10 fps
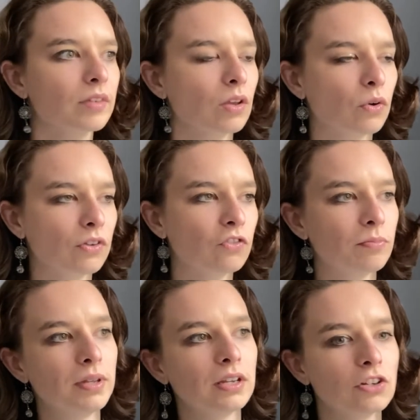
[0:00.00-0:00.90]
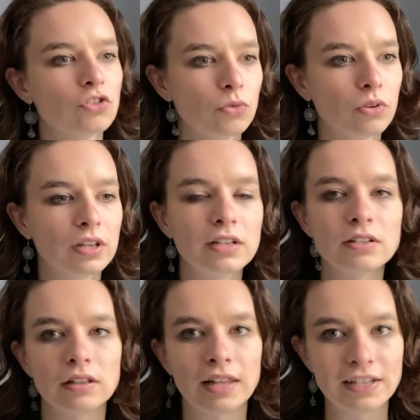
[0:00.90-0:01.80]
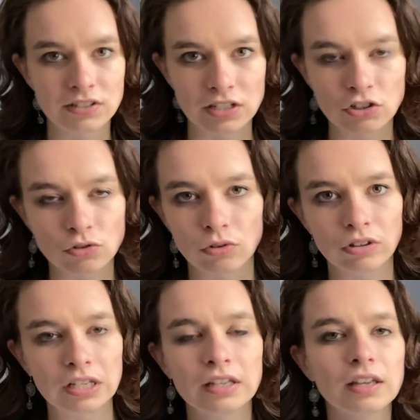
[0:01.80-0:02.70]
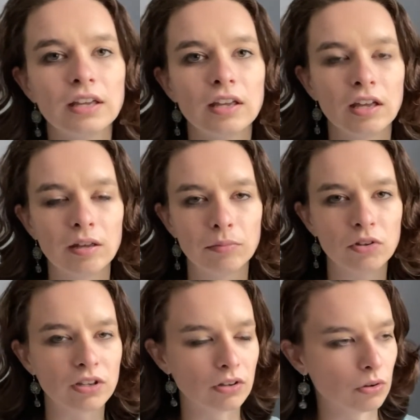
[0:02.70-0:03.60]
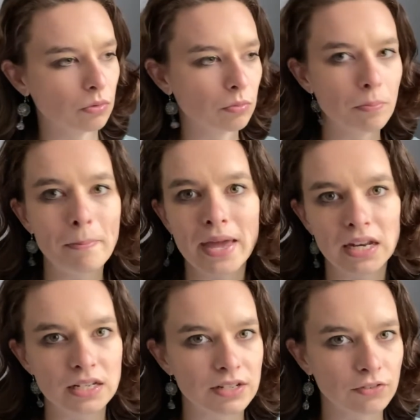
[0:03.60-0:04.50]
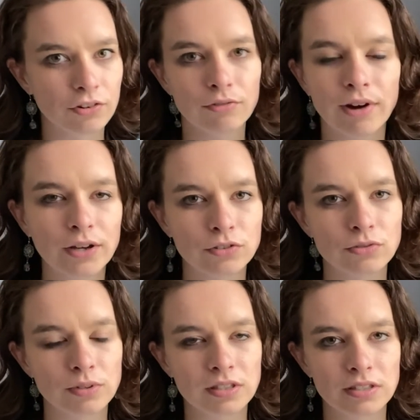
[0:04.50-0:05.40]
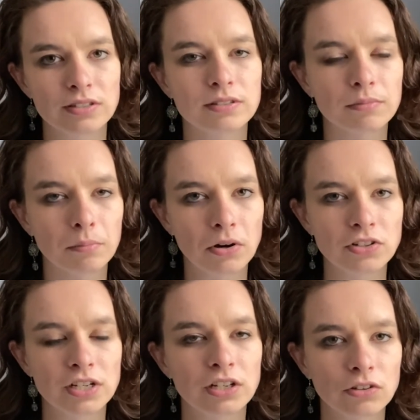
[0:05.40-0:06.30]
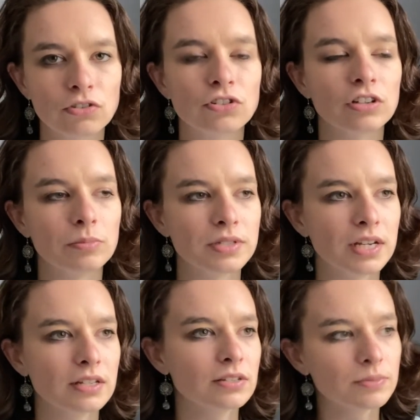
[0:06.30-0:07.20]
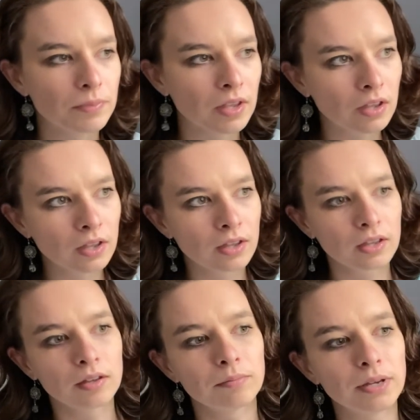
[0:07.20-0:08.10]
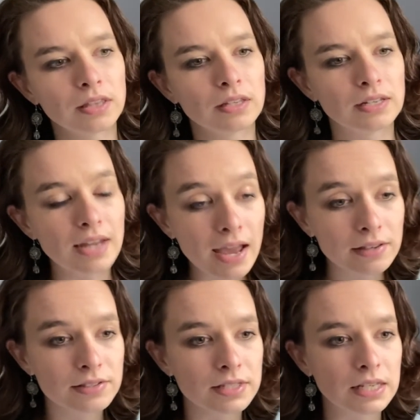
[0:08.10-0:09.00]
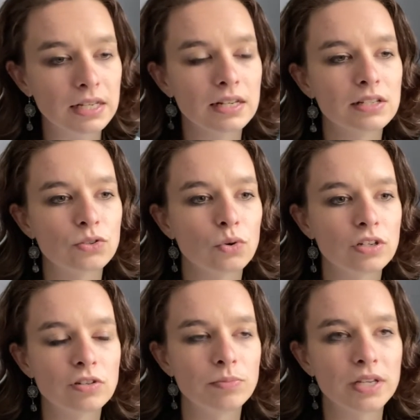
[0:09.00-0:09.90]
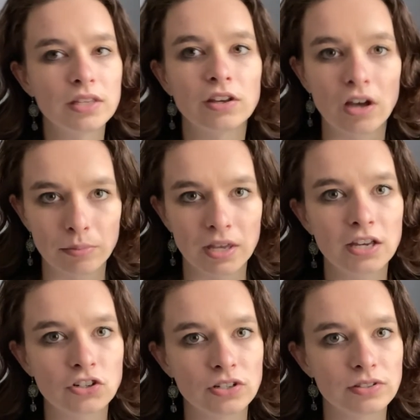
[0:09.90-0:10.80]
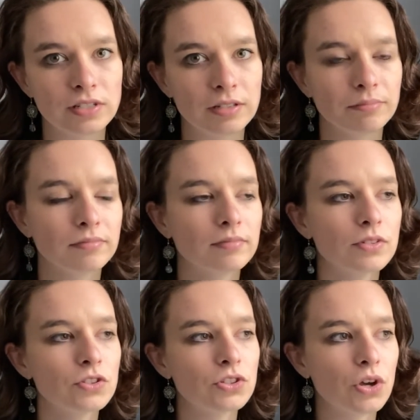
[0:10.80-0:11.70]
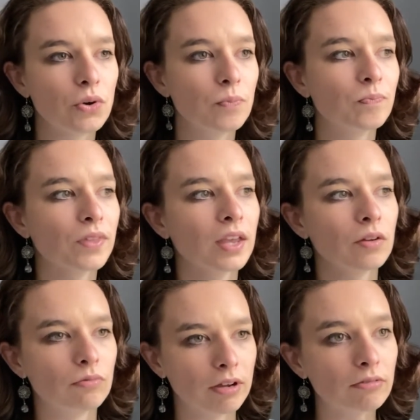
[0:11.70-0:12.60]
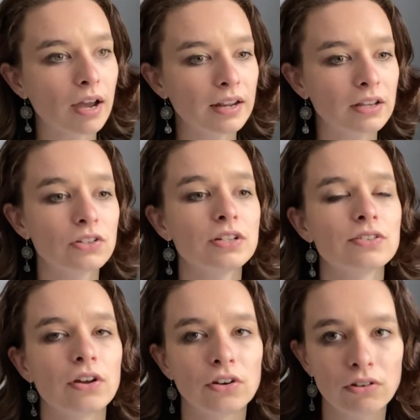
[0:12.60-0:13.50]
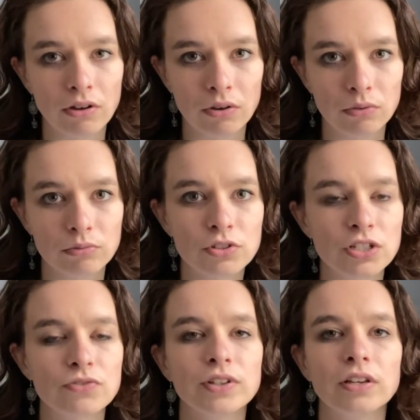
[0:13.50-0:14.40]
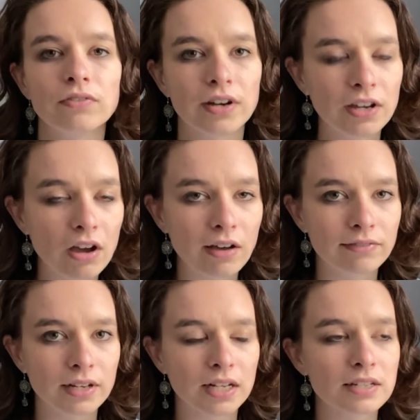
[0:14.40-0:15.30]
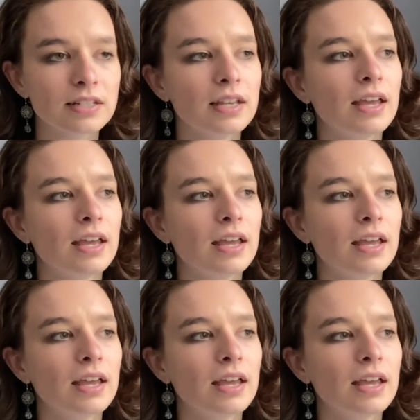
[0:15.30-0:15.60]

going from being controlling to less controlling. You could go many different routes with this particular circumstance. But the next scene is going to be the complication scene. So Red Riding Hood is on her own. She's feeling very confident,